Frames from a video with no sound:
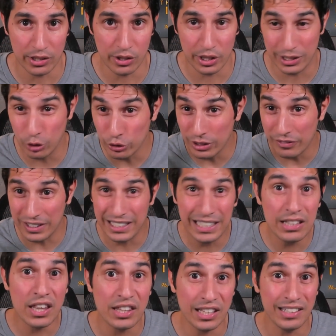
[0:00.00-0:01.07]
They don't even need
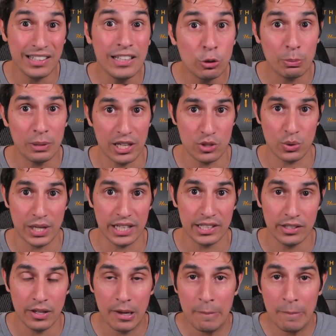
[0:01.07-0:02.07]
that they need to be educated.